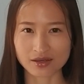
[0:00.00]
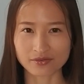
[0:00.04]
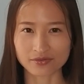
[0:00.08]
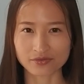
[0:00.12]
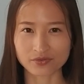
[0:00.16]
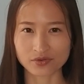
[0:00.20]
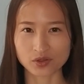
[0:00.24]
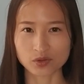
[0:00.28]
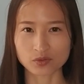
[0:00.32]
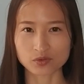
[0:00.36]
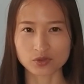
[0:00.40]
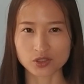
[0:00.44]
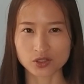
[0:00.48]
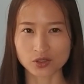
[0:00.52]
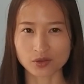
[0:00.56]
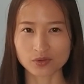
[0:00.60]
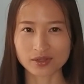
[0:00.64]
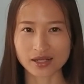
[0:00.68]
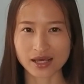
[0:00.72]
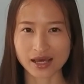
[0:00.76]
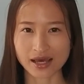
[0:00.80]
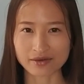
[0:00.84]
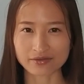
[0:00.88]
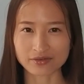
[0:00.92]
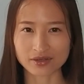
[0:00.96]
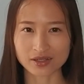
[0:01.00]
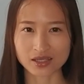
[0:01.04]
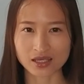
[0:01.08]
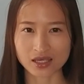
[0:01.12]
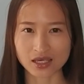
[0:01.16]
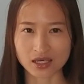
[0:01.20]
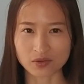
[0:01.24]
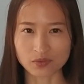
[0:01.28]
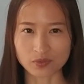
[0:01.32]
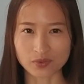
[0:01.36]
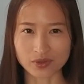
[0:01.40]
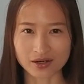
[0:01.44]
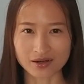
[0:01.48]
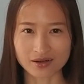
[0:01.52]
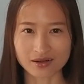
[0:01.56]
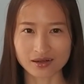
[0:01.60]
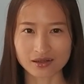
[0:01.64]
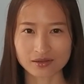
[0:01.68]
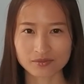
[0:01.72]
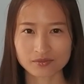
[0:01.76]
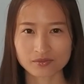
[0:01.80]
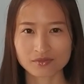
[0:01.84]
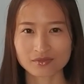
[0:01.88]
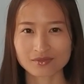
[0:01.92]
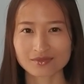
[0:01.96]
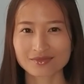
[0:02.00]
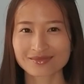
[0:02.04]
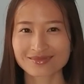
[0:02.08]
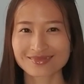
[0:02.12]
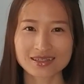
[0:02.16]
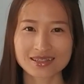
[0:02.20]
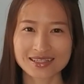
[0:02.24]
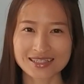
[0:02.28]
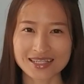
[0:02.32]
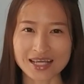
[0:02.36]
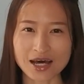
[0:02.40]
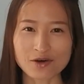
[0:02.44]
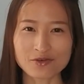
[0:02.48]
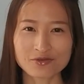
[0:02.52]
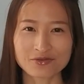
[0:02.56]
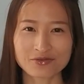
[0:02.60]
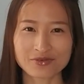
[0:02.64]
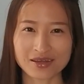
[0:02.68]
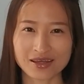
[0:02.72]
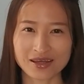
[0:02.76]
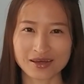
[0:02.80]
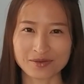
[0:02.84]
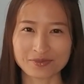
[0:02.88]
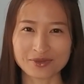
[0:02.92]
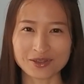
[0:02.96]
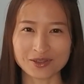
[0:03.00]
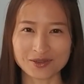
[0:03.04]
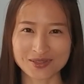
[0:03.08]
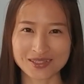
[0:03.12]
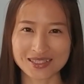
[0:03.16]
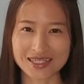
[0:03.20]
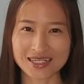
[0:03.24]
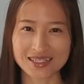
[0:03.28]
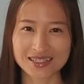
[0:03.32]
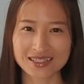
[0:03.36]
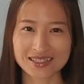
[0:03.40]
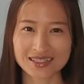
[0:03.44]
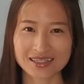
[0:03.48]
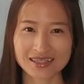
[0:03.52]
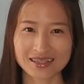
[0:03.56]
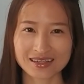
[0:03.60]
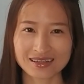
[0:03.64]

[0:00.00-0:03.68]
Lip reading: if you don't have a keyword? Self-hypnosis.